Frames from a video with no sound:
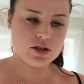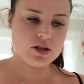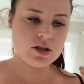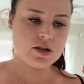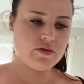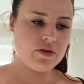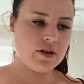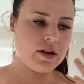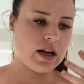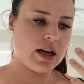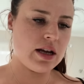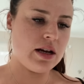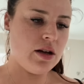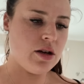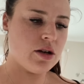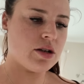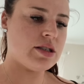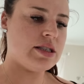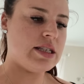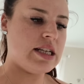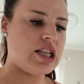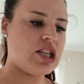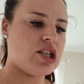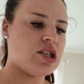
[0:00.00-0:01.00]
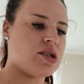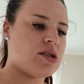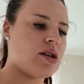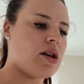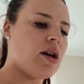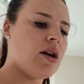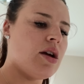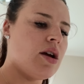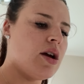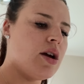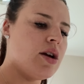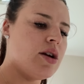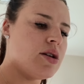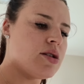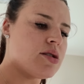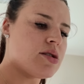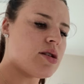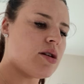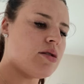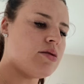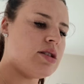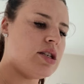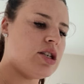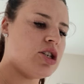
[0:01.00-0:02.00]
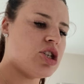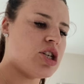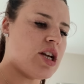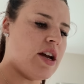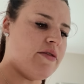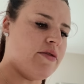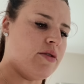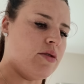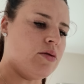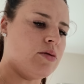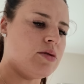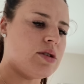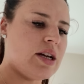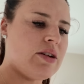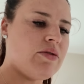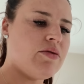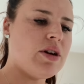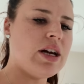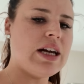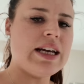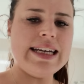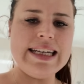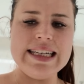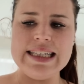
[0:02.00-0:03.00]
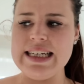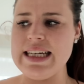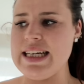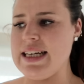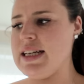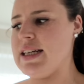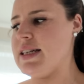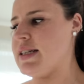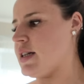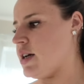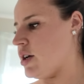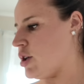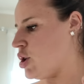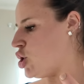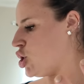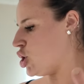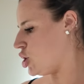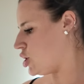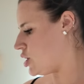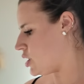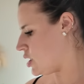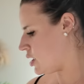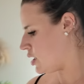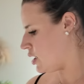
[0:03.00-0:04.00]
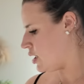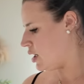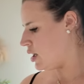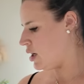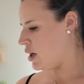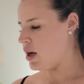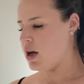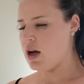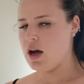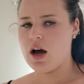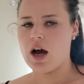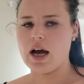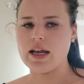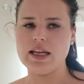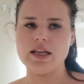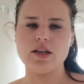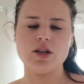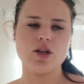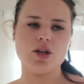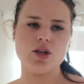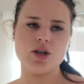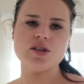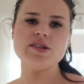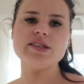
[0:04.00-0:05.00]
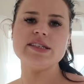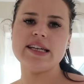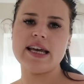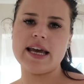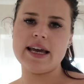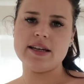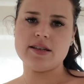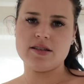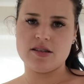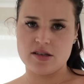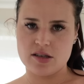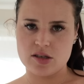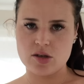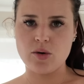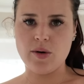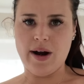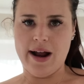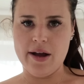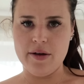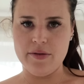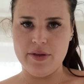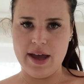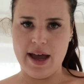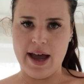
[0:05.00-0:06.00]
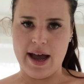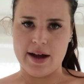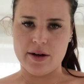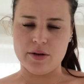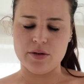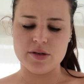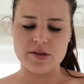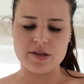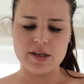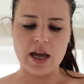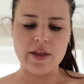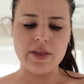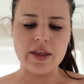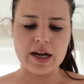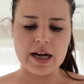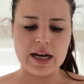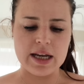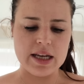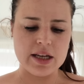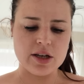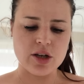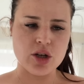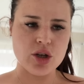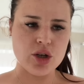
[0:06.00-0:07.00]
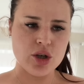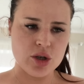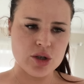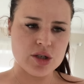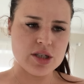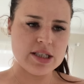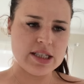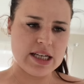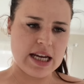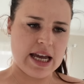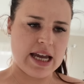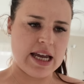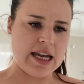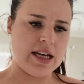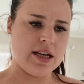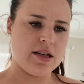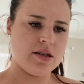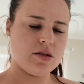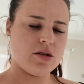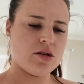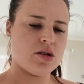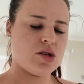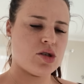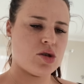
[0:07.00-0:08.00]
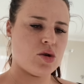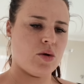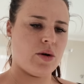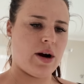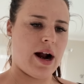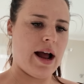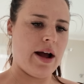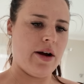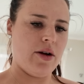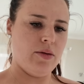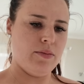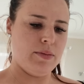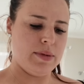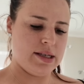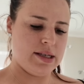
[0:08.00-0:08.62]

I just feel I look so disheveled. I really need a good I need a good day to sort out the house and then I need a good day to sort out